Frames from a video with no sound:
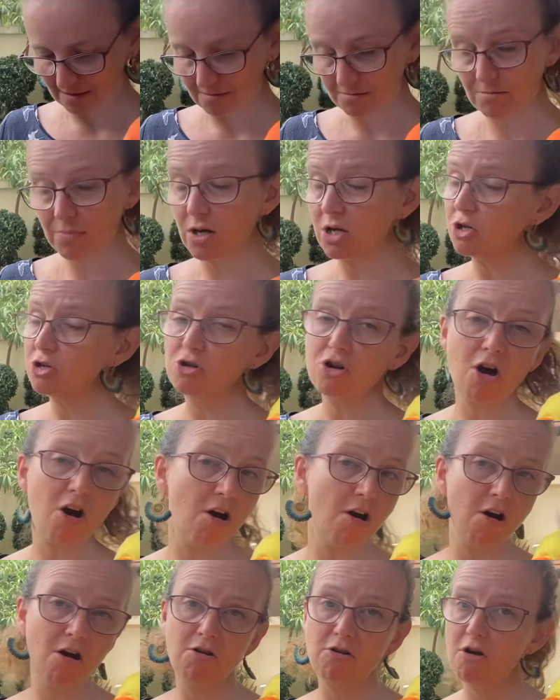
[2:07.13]
But
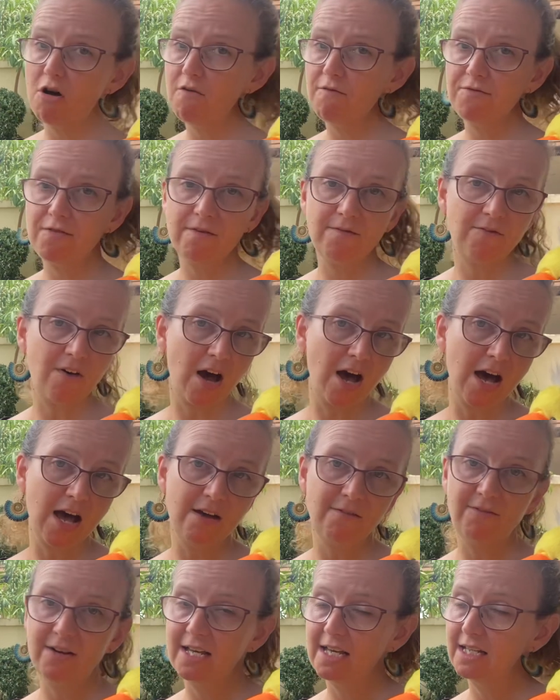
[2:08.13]
none of the
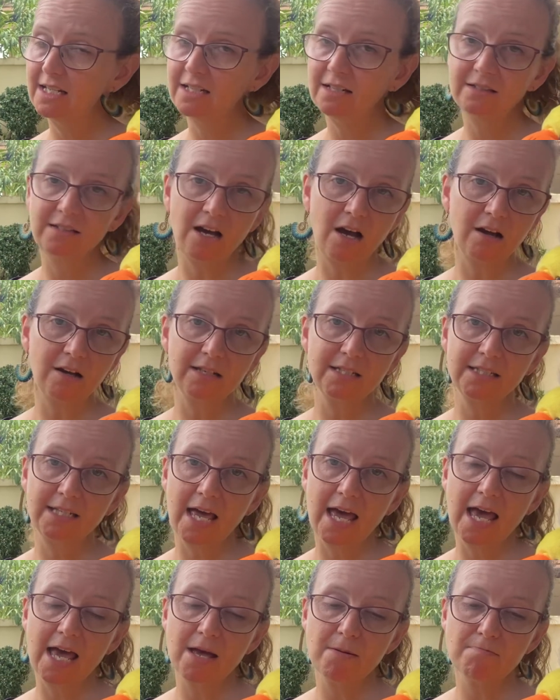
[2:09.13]
five little ducks
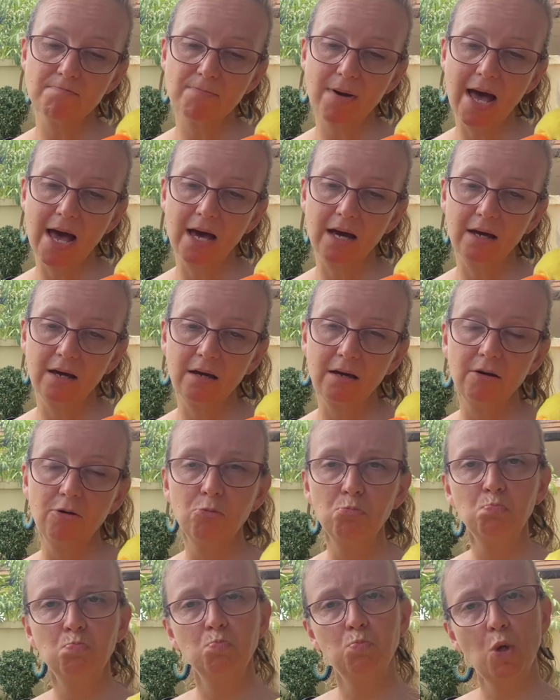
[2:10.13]
came back.
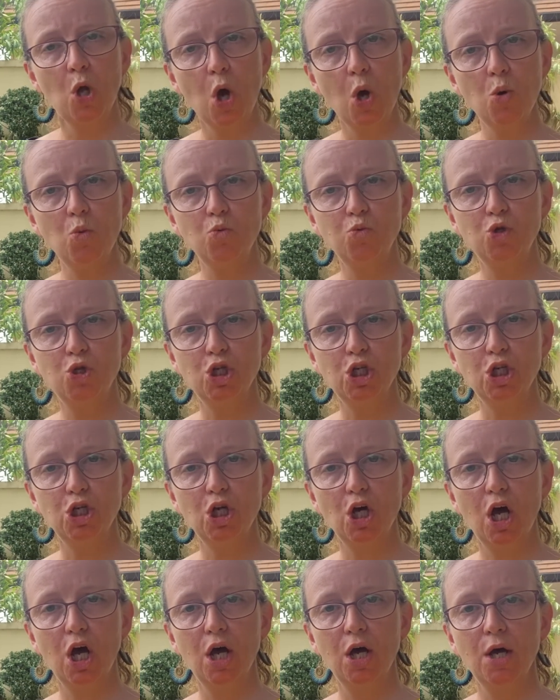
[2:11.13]
Oh
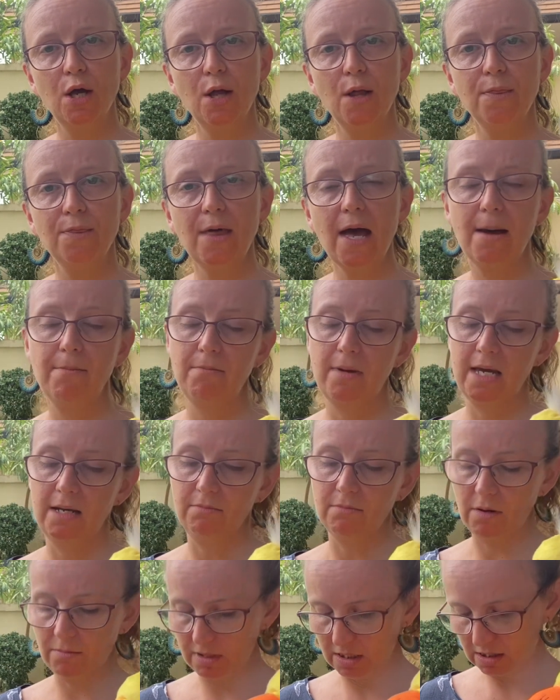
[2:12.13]
dear, that made
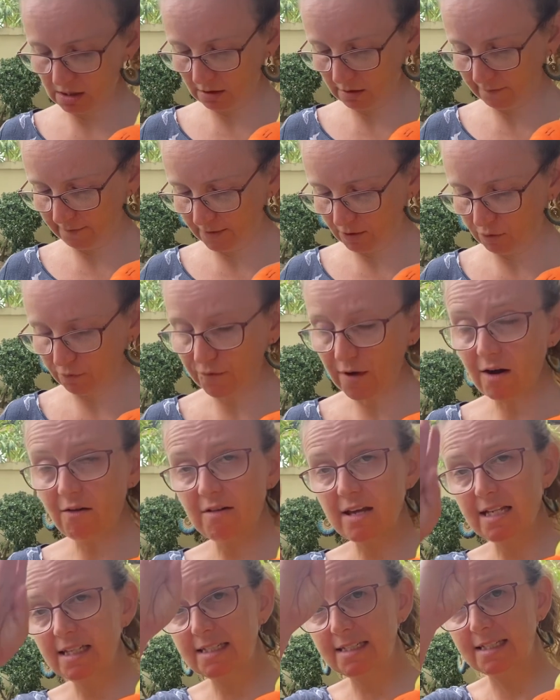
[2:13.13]
Mummy duck feel
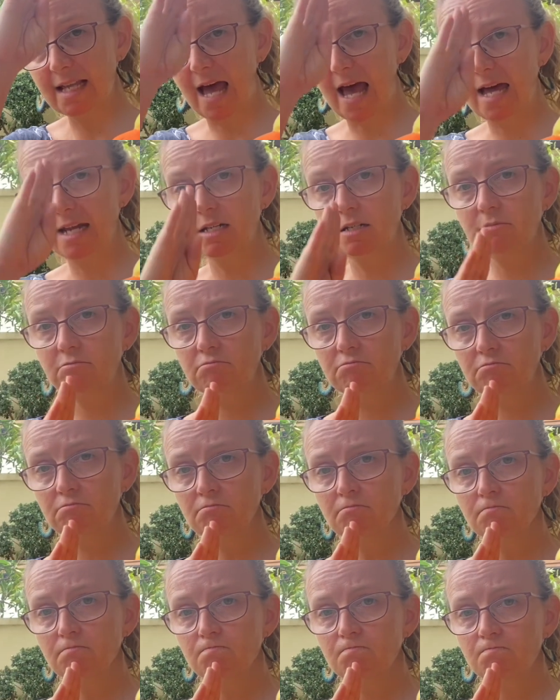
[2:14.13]
very sad.
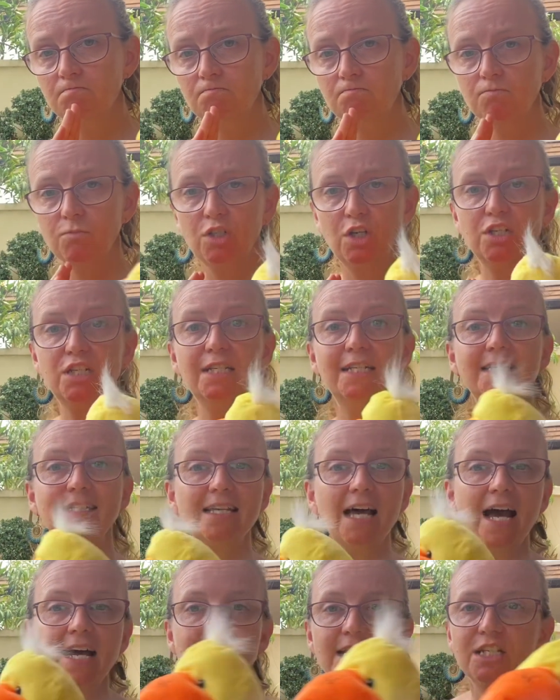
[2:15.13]
So she
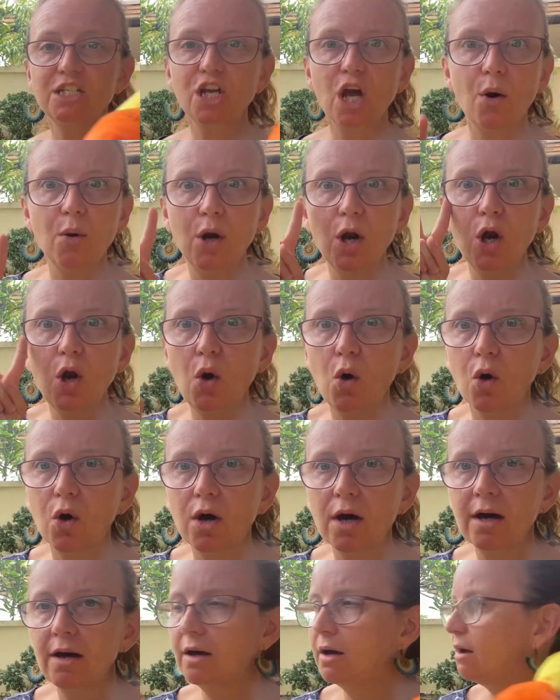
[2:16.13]
decided to go and
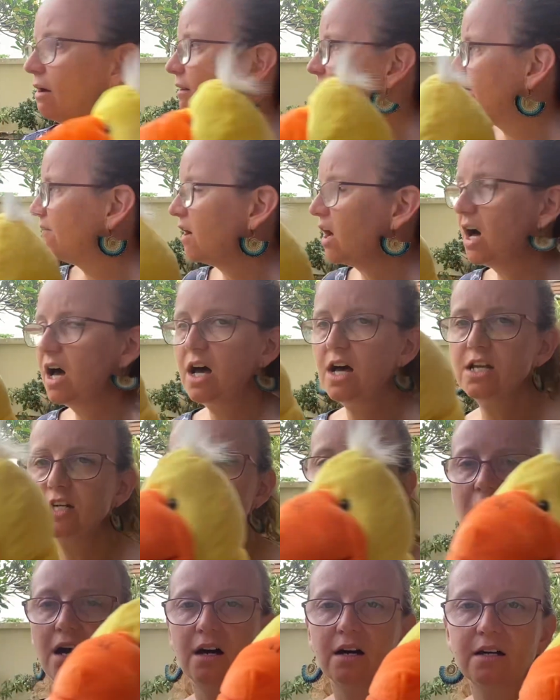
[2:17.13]
look for her
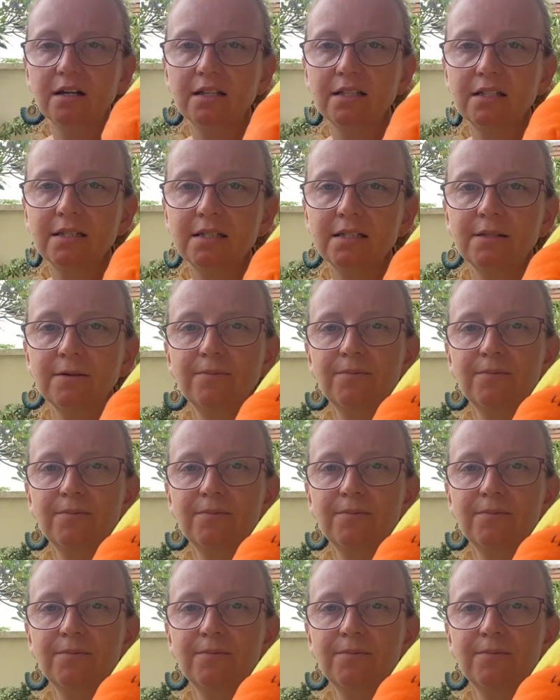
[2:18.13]
ducks.